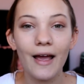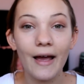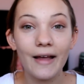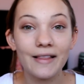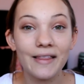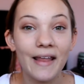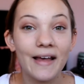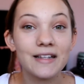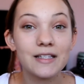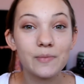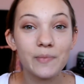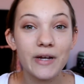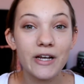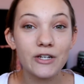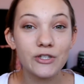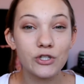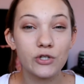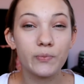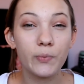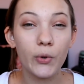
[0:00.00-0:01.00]
And that's
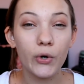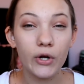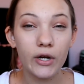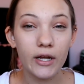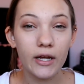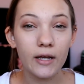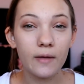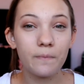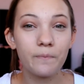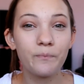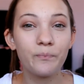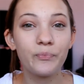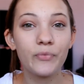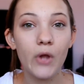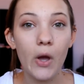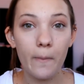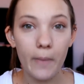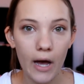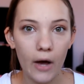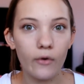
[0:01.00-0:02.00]
because you're putting
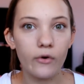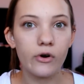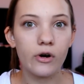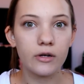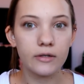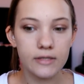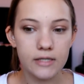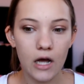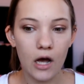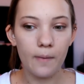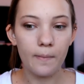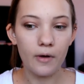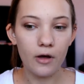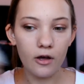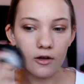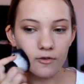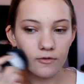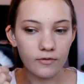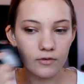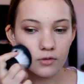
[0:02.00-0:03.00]
a powder on top
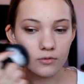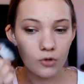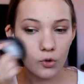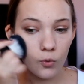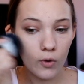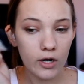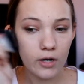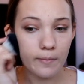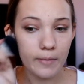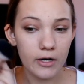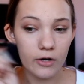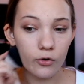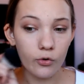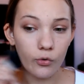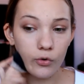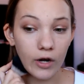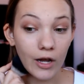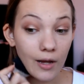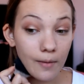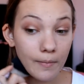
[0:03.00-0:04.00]
of quite a bit of
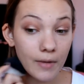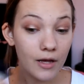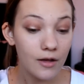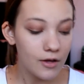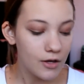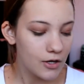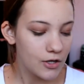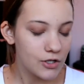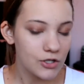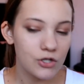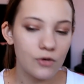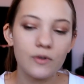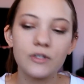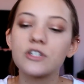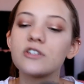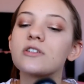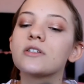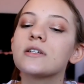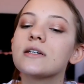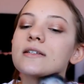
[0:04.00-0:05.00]
cream, so
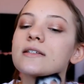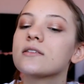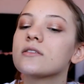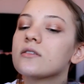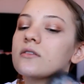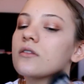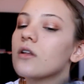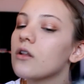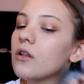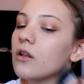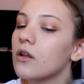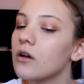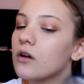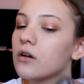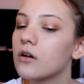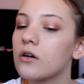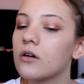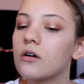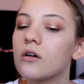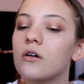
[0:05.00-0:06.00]
it just doesn't
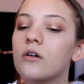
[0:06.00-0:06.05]
look